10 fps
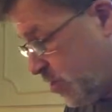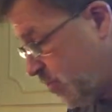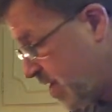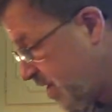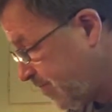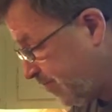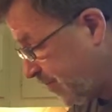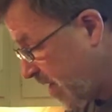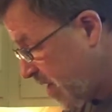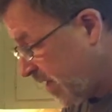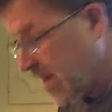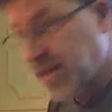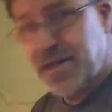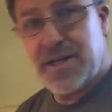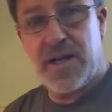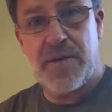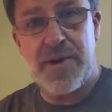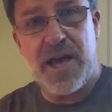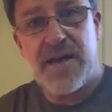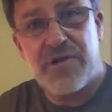homemade. Catalina, I'm
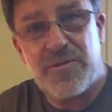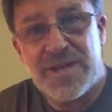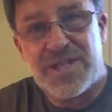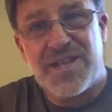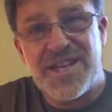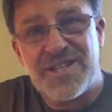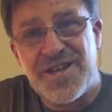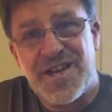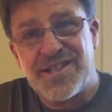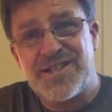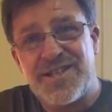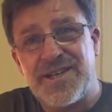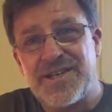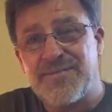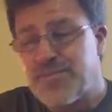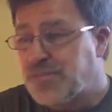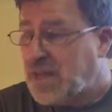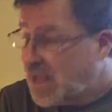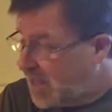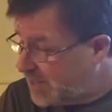going to have it on my steak salad today,
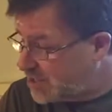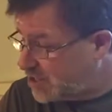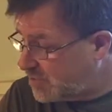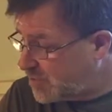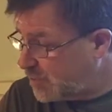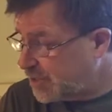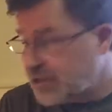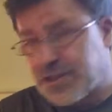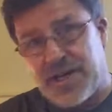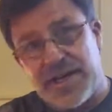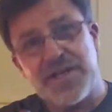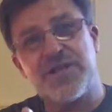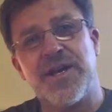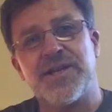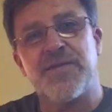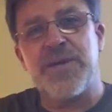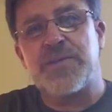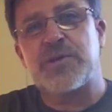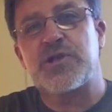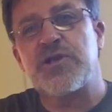and it's going to be really good. Like I said, the
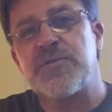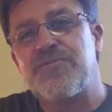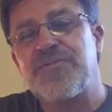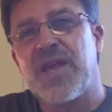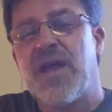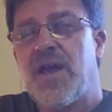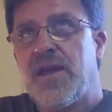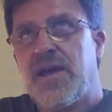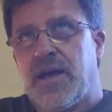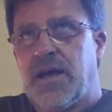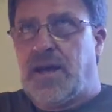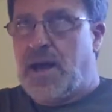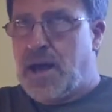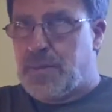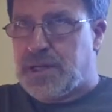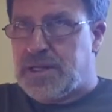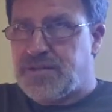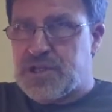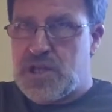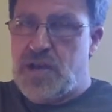maple syrup, I believe,
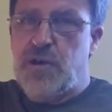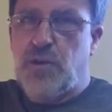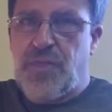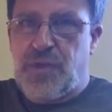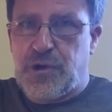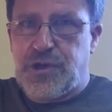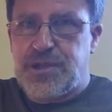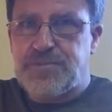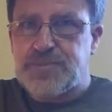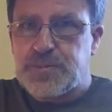is not Whole30.